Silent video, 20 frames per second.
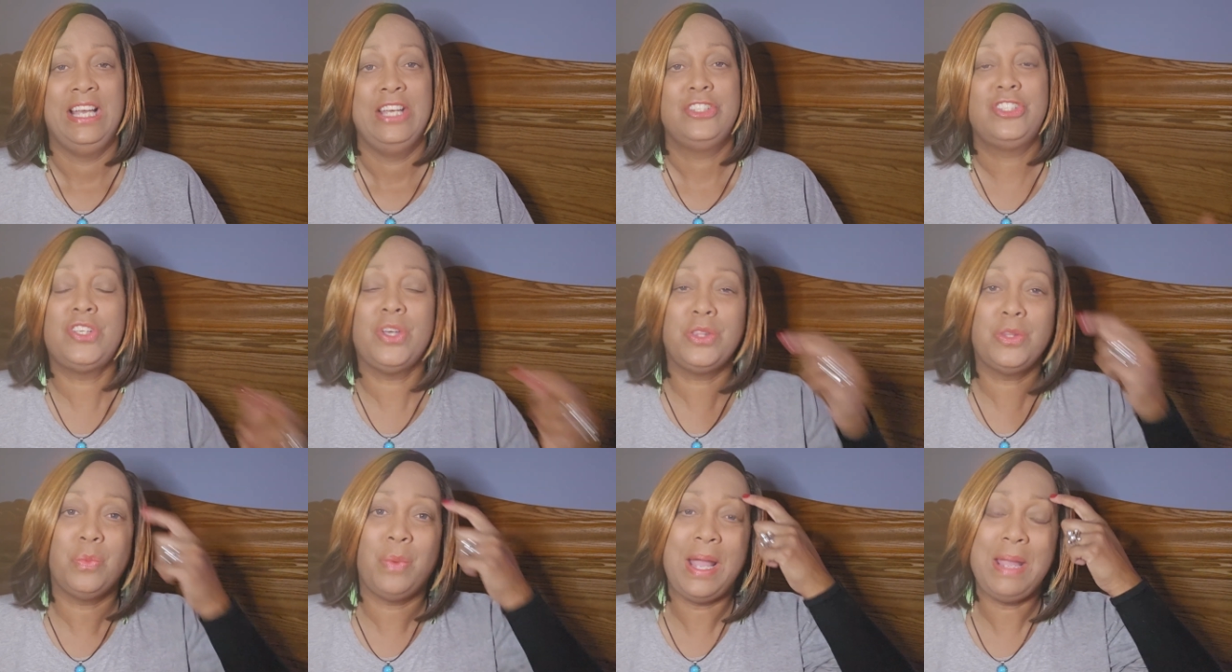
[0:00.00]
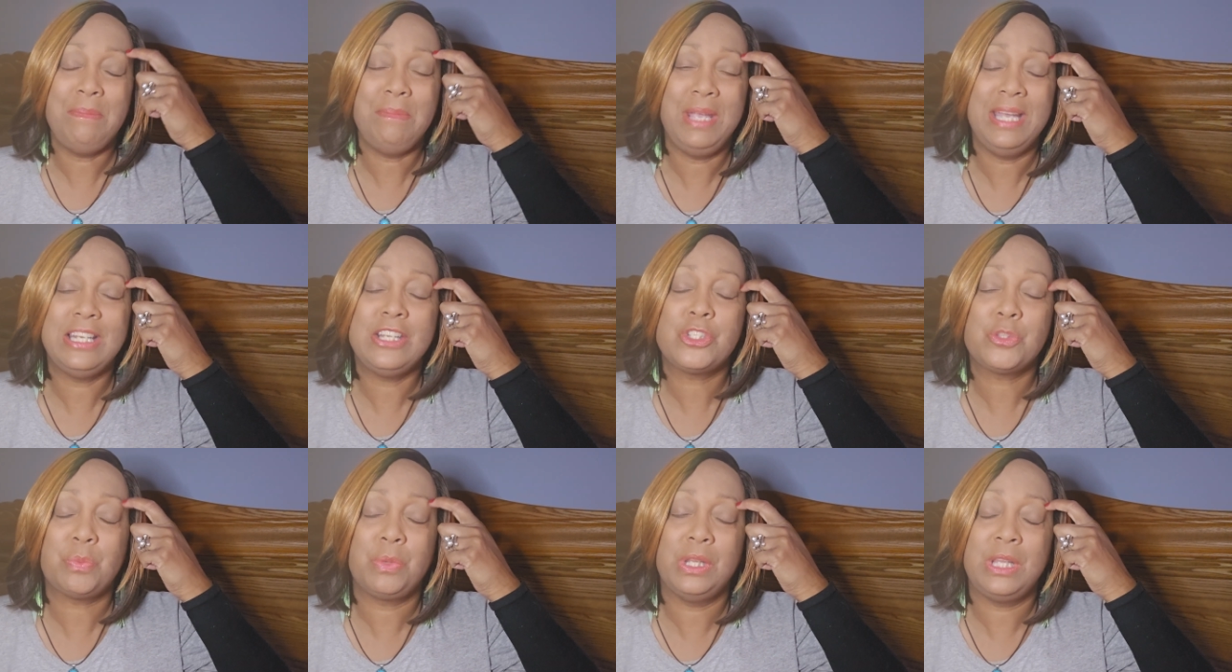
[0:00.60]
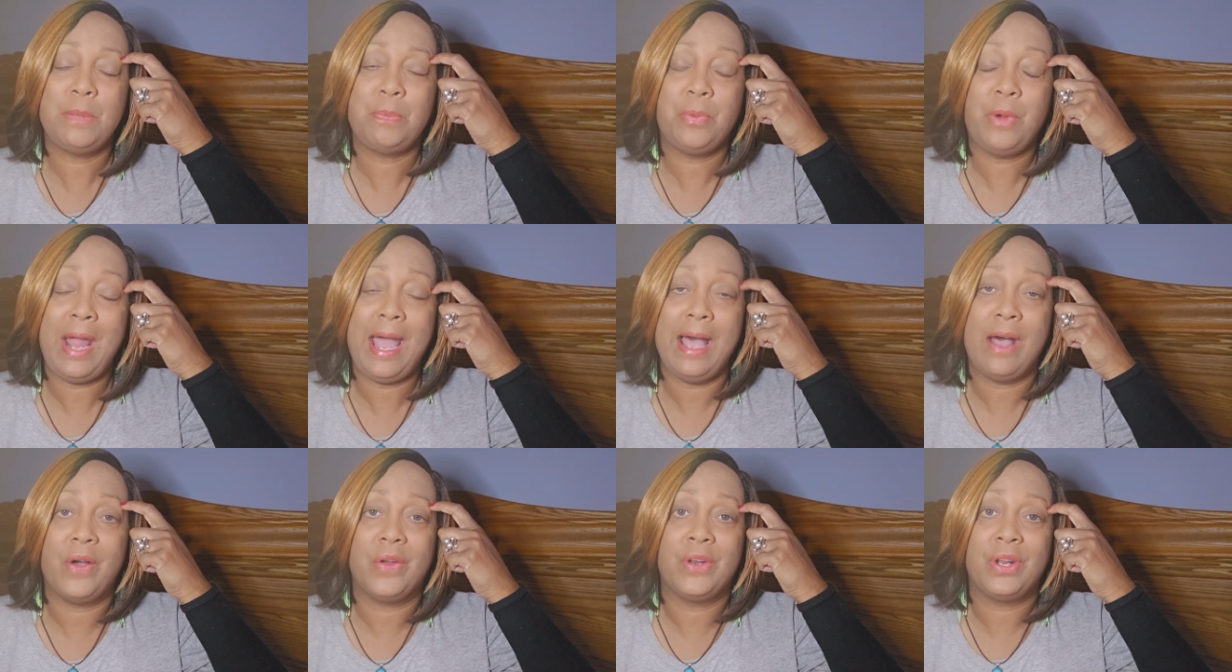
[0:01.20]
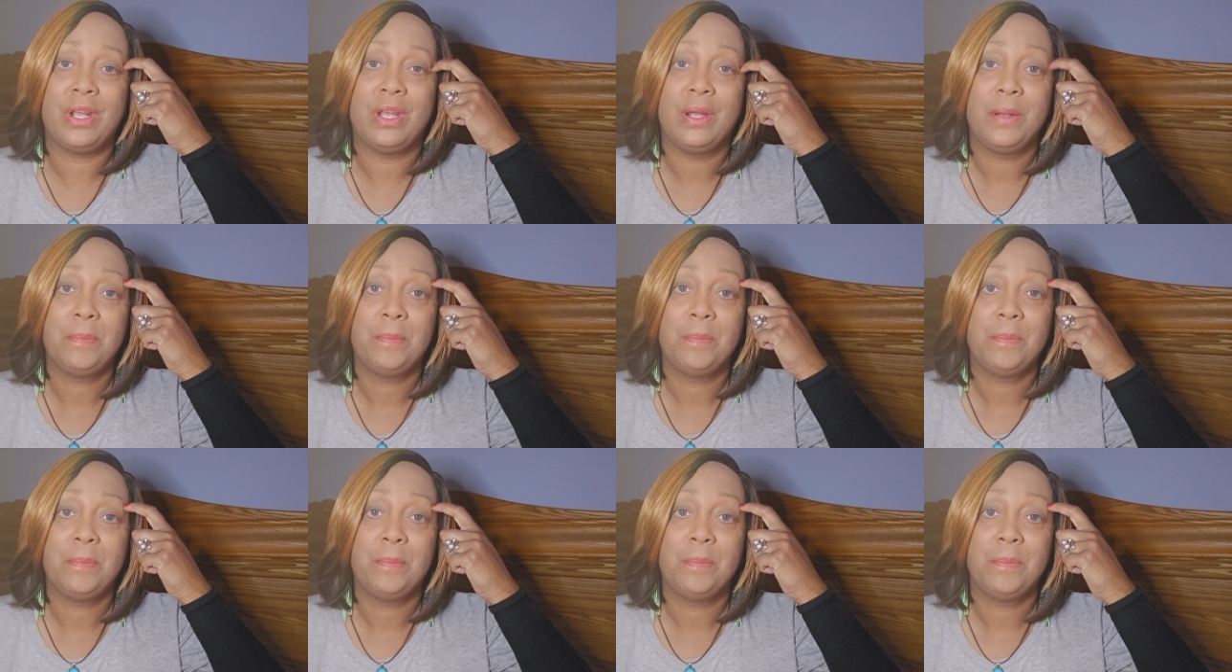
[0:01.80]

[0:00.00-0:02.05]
So the white man is really proud.